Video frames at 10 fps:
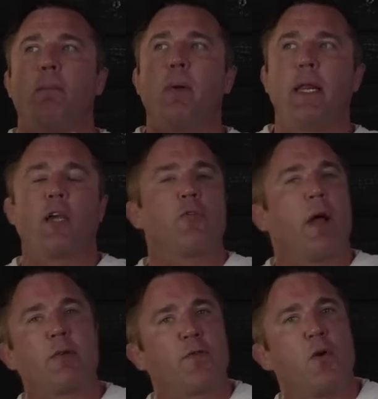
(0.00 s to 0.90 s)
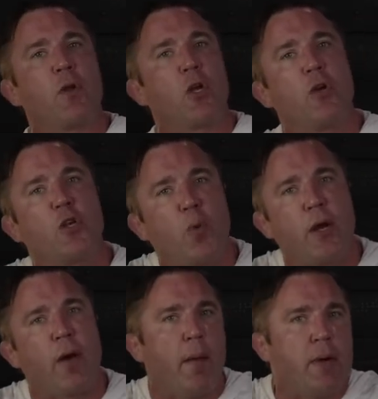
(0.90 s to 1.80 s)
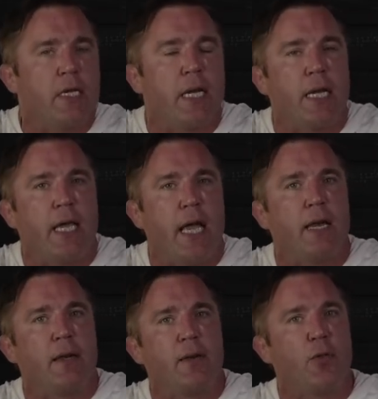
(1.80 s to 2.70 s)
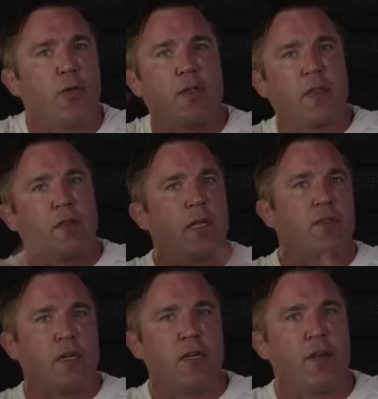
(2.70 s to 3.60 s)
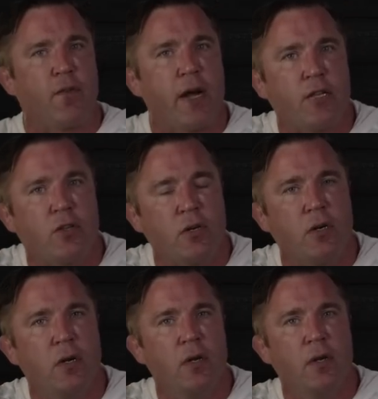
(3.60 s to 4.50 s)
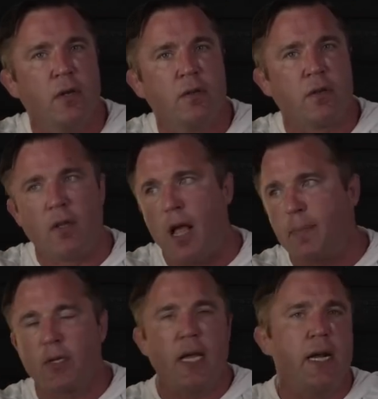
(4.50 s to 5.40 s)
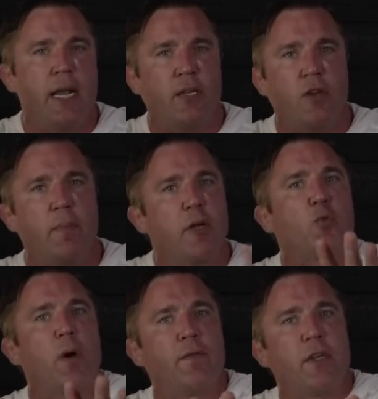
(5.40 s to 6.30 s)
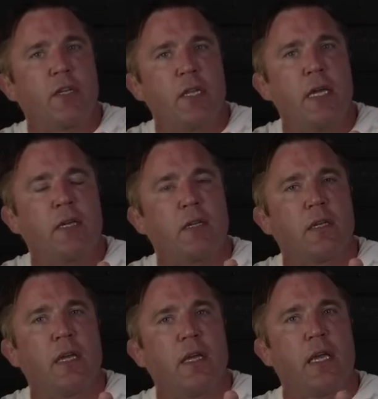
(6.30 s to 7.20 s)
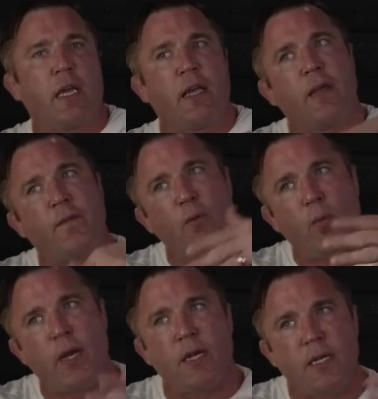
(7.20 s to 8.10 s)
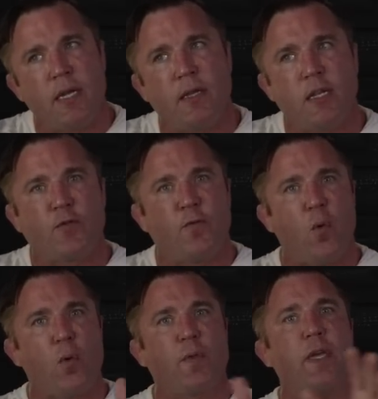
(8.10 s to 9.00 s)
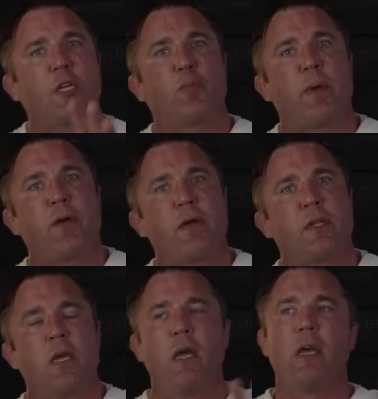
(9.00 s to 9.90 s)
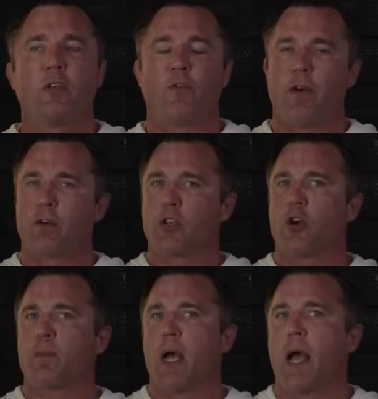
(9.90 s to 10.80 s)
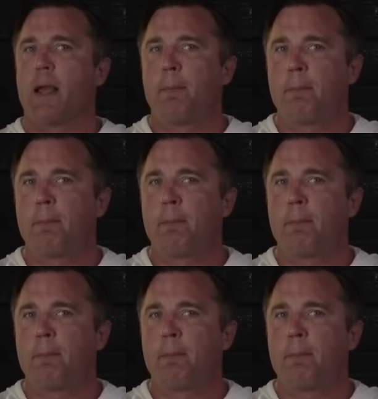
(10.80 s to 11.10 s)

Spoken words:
but he could grab his phone and go to Twitter. How many is he going to get? Do you think that, is it a different answer? Is it a lopsided answer? I mean, it's one of these things. If he went and did this for the experience, he's a very sharp guy.